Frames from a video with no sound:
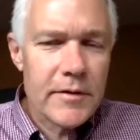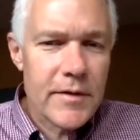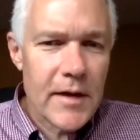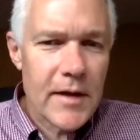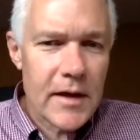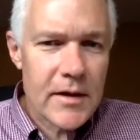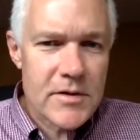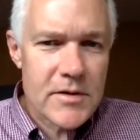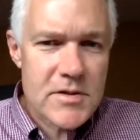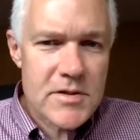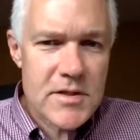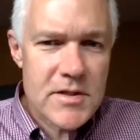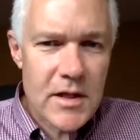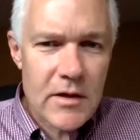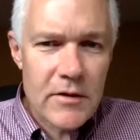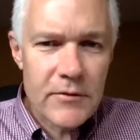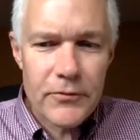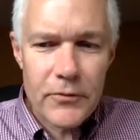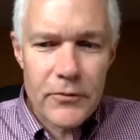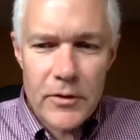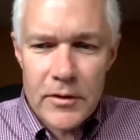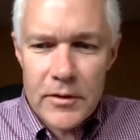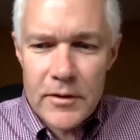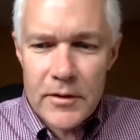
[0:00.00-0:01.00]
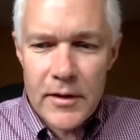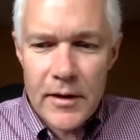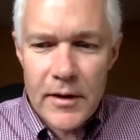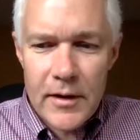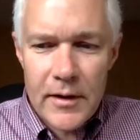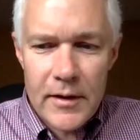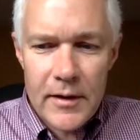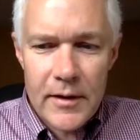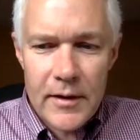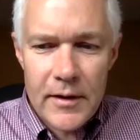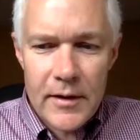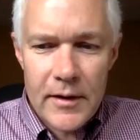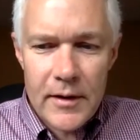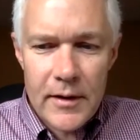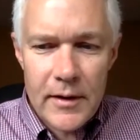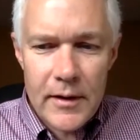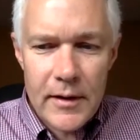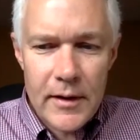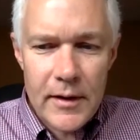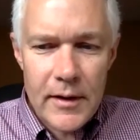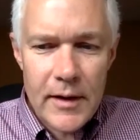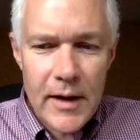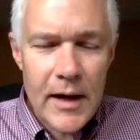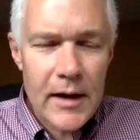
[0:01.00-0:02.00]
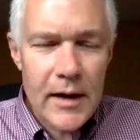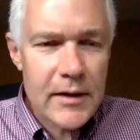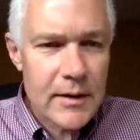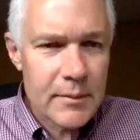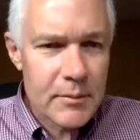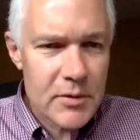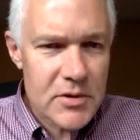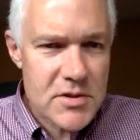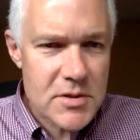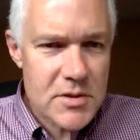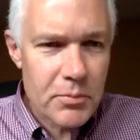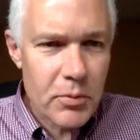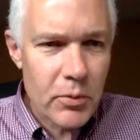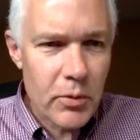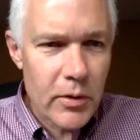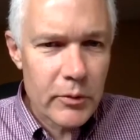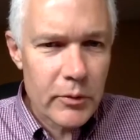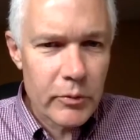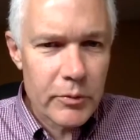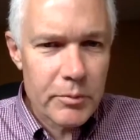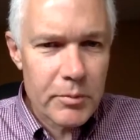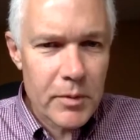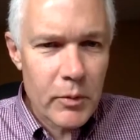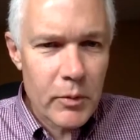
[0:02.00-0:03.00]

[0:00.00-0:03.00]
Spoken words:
That Center for Academic Support would be